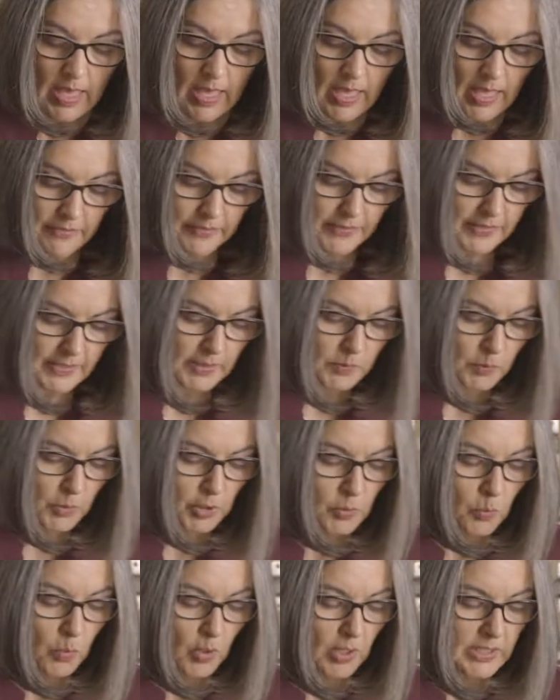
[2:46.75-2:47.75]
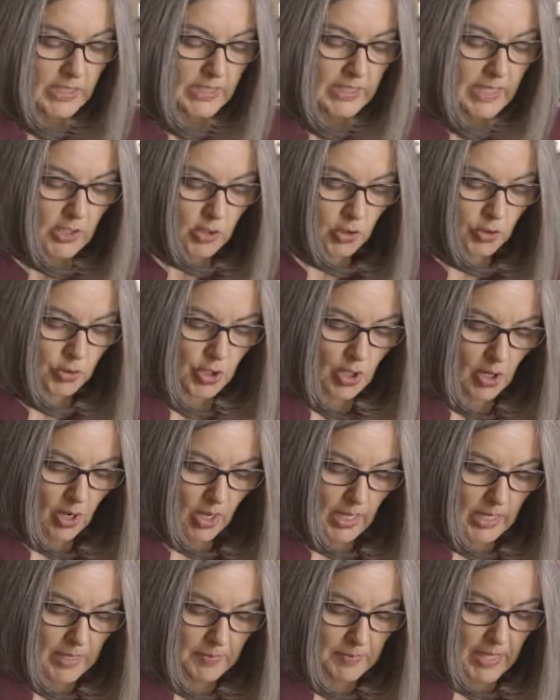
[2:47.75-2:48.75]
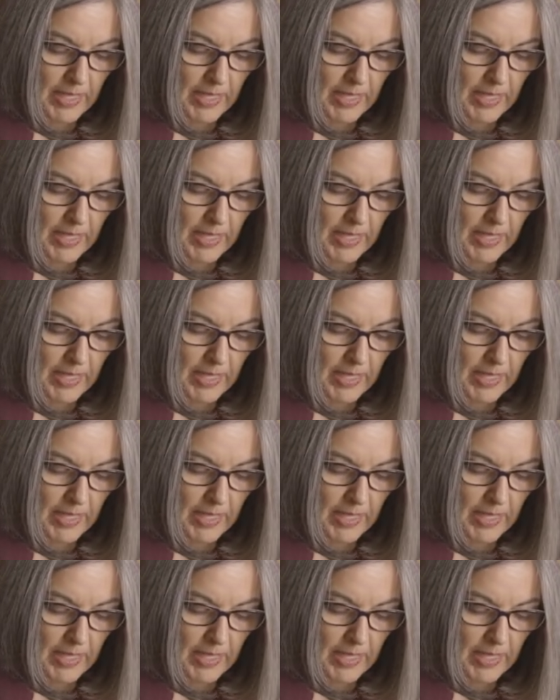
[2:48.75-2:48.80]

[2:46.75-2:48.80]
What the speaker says: And this is where you want to take your time